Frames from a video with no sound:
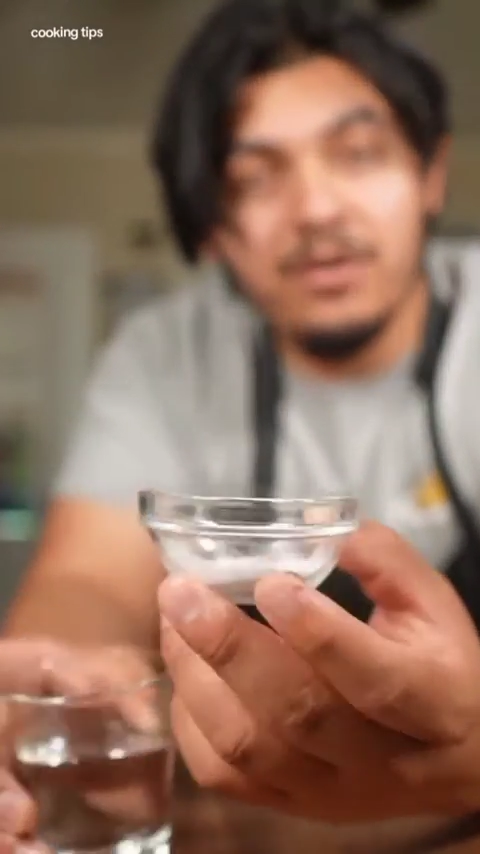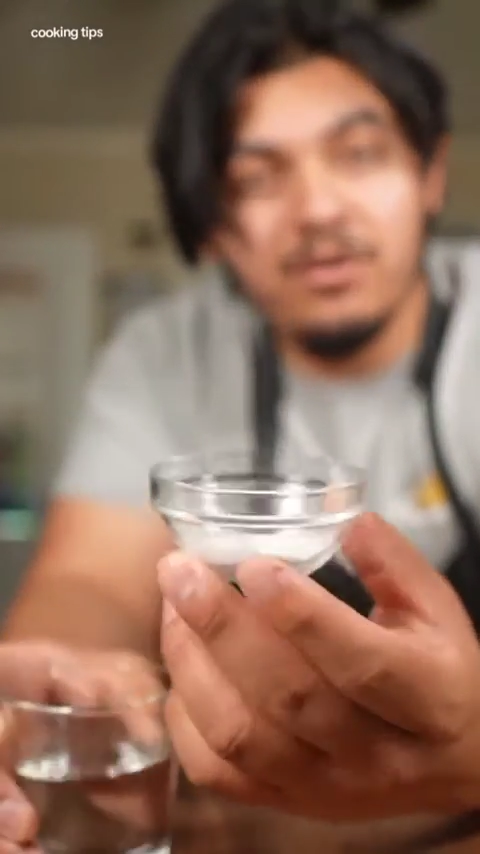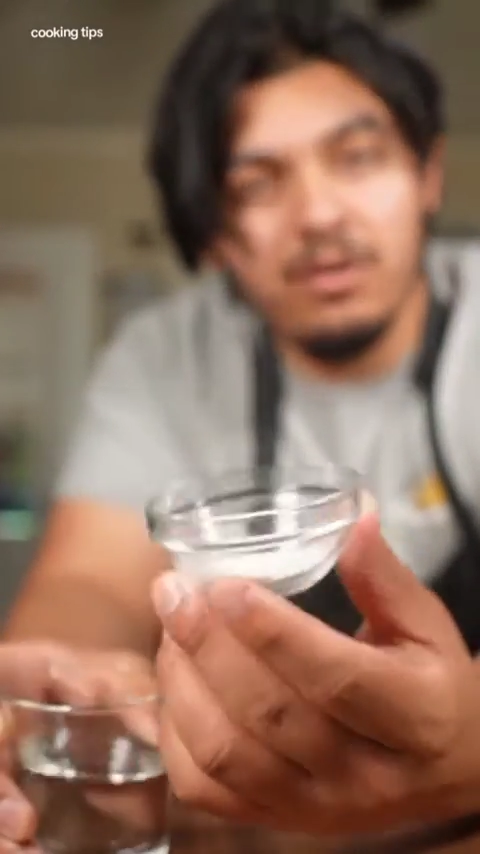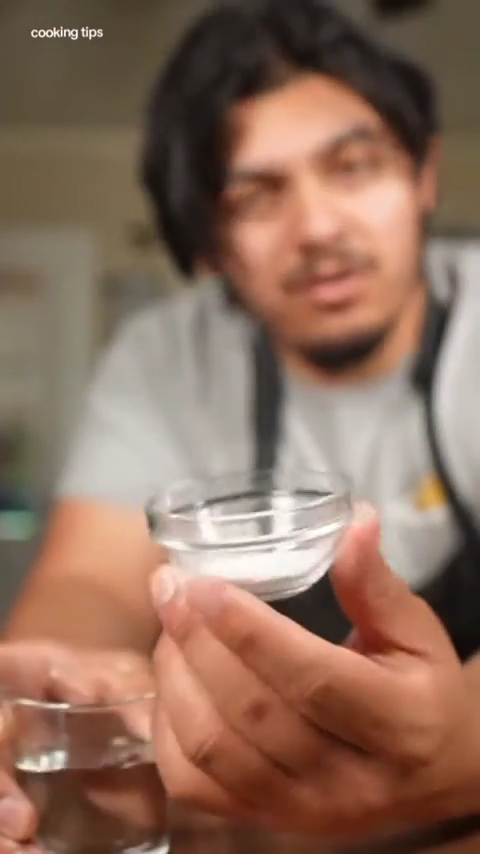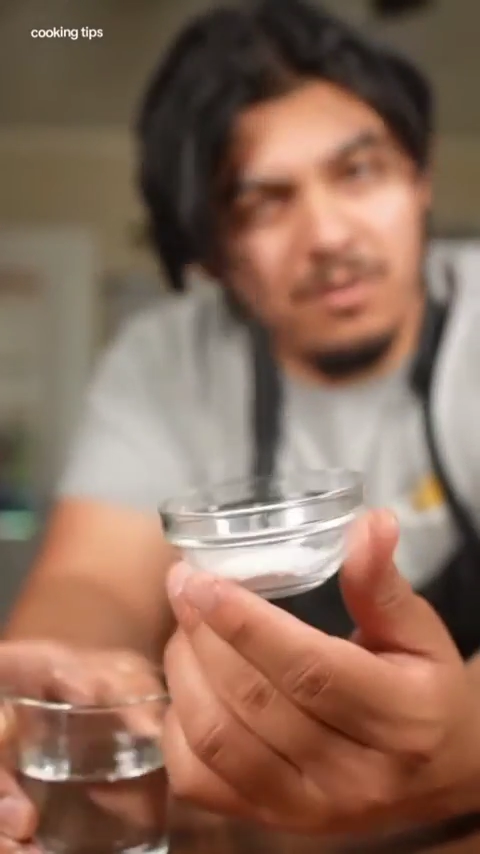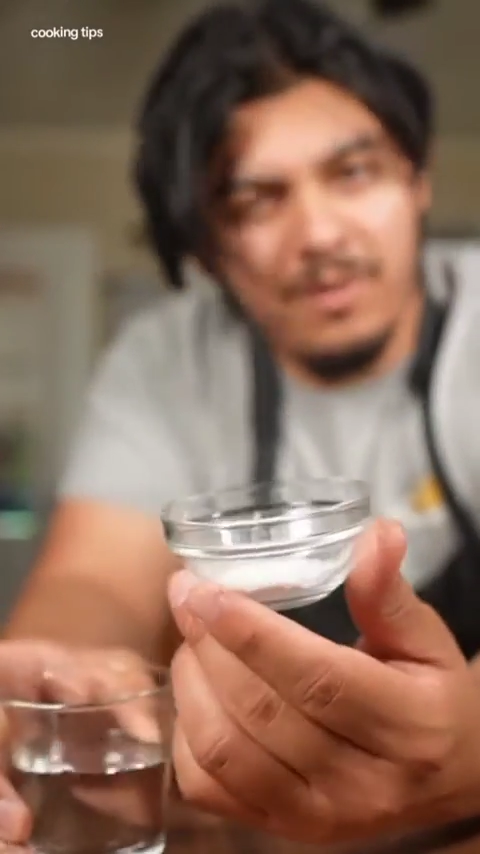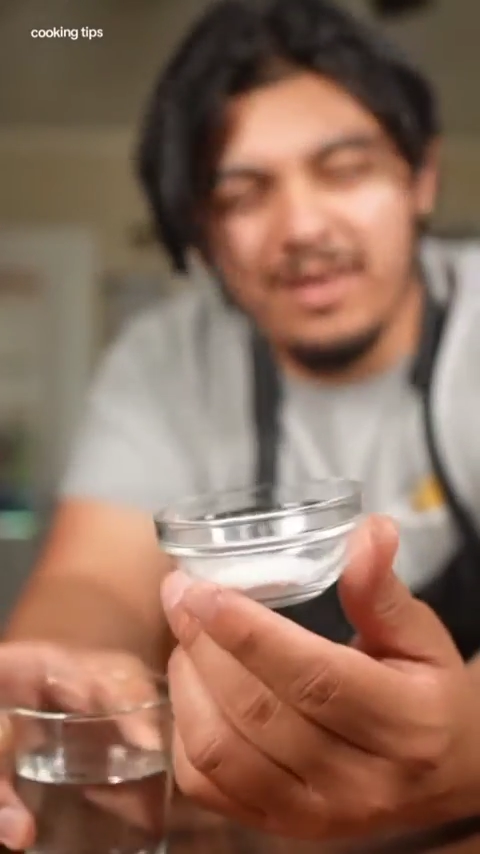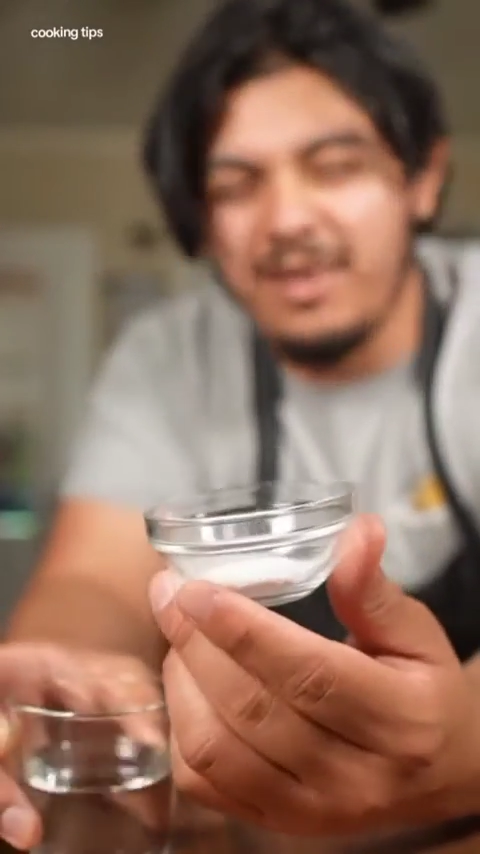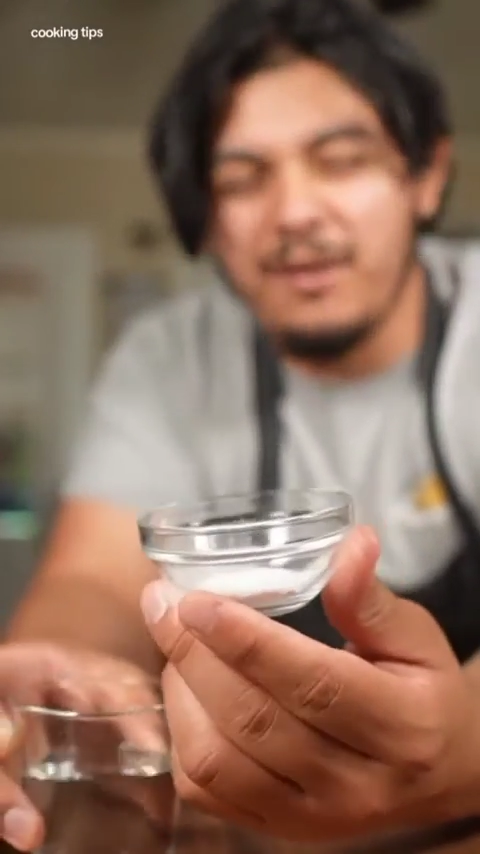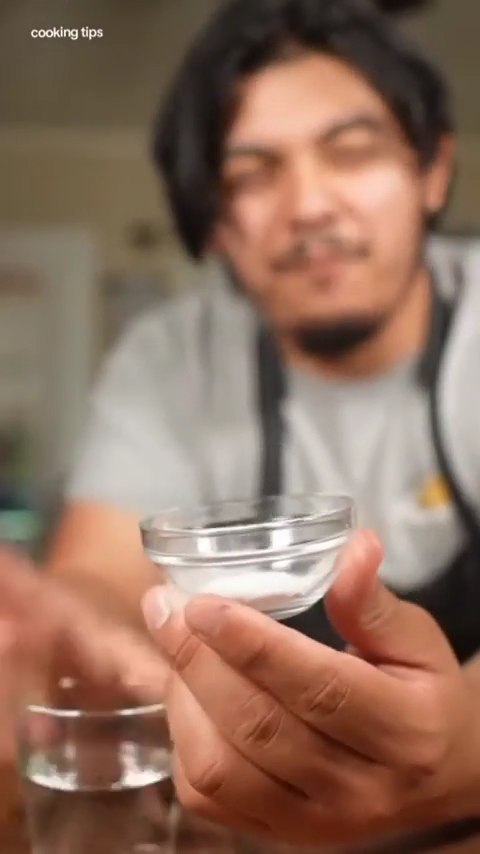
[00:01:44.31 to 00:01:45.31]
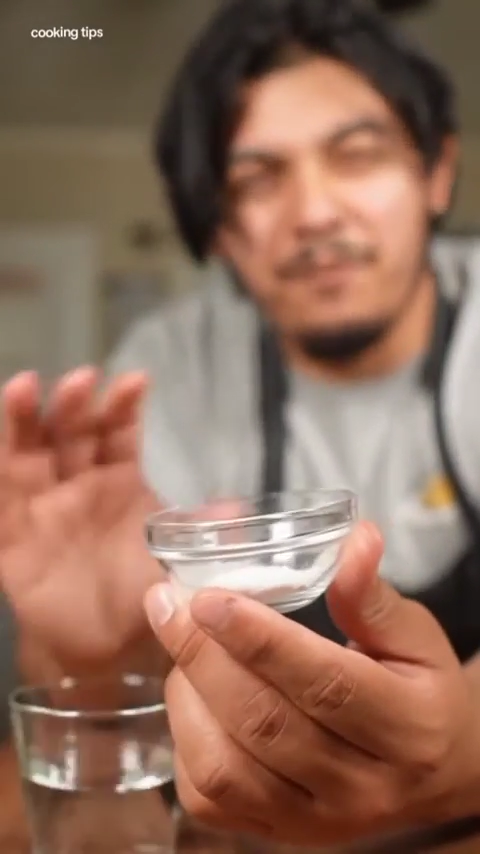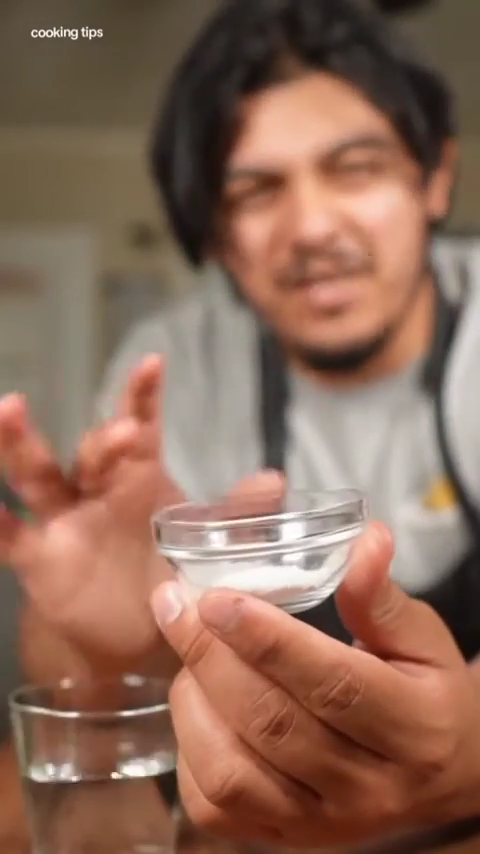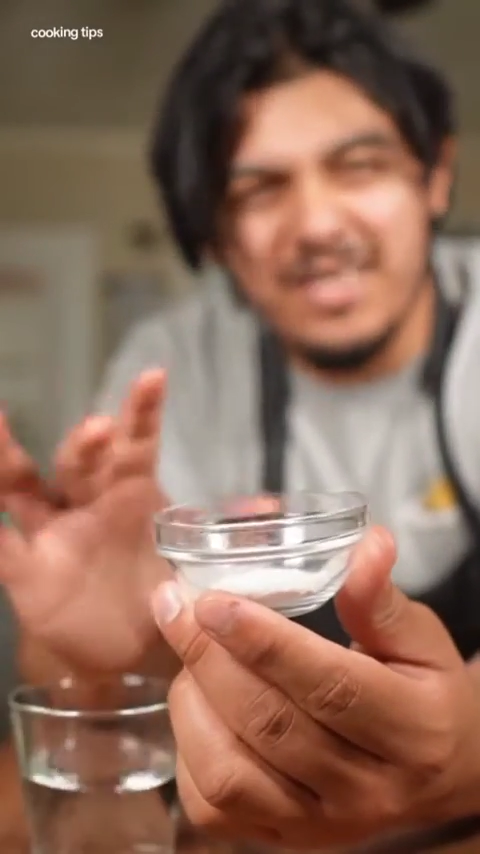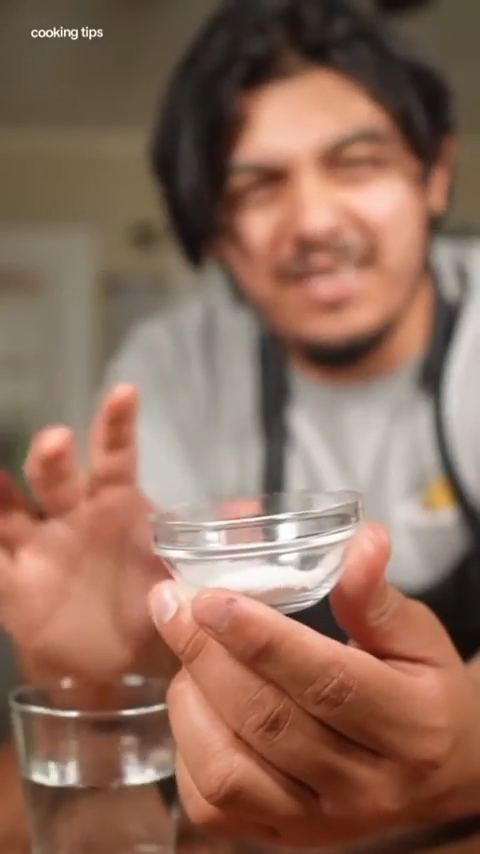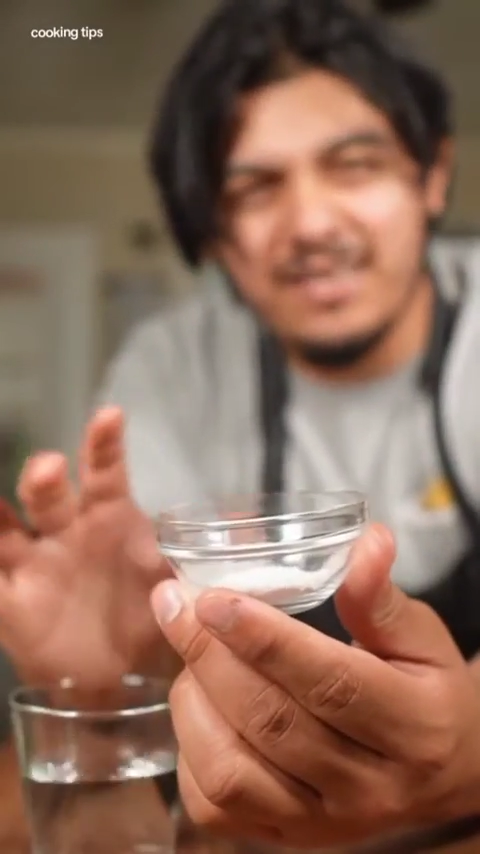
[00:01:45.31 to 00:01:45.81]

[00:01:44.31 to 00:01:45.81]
starts to make like a fizzing